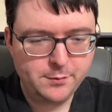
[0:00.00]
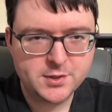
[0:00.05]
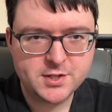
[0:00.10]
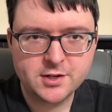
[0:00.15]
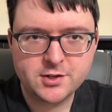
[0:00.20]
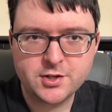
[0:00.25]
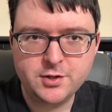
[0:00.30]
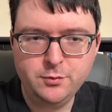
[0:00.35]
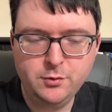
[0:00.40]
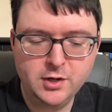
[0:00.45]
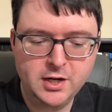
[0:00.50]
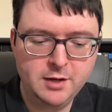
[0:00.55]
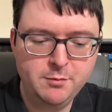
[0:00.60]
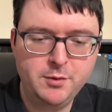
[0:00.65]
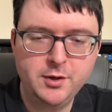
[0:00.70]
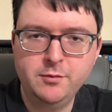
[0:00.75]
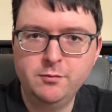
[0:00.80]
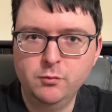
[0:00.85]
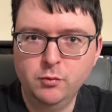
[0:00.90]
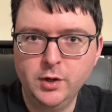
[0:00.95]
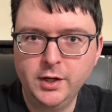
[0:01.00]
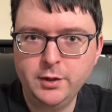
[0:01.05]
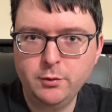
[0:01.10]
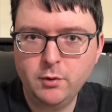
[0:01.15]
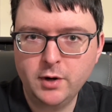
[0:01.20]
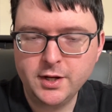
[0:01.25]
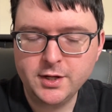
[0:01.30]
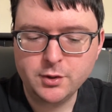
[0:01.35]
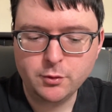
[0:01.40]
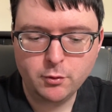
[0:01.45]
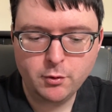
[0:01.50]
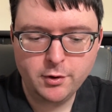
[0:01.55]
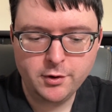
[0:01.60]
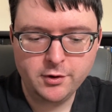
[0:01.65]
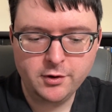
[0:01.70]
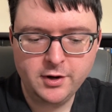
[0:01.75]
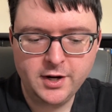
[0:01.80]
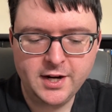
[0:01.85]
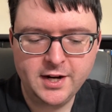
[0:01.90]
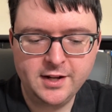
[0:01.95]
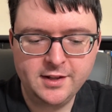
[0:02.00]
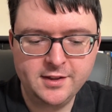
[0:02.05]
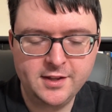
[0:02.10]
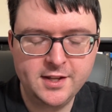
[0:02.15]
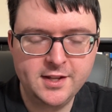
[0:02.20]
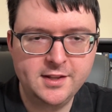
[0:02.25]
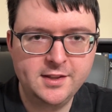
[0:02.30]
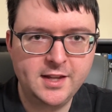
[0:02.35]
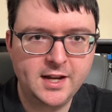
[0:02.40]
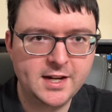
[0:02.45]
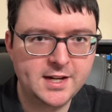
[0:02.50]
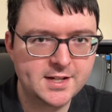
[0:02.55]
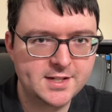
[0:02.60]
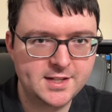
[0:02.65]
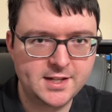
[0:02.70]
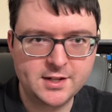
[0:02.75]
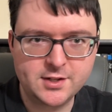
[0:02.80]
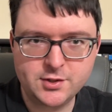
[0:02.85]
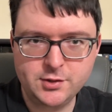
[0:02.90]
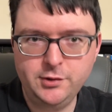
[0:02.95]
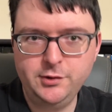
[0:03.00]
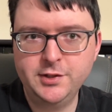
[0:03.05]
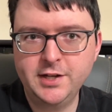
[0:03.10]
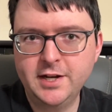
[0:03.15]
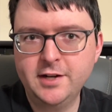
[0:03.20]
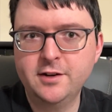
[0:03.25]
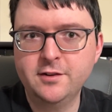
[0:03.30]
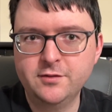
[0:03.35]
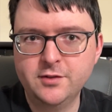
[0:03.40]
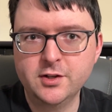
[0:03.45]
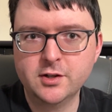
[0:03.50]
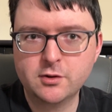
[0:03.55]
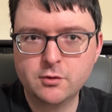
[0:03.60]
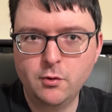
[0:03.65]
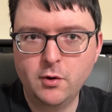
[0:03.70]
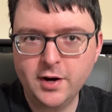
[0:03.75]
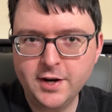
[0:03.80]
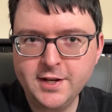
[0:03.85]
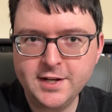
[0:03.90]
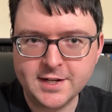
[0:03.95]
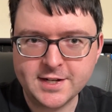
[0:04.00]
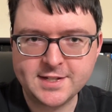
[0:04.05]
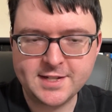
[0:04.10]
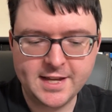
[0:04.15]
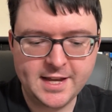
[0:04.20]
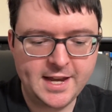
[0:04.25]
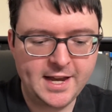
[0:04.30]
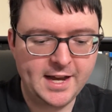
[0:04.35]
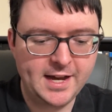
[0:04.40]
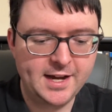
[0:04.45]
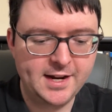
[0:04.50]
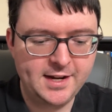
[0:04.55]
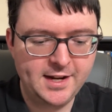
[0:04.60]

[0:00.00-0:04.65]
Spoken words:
was actually one I've been really wanting to order, and then I guess they sold out of the quantities they had,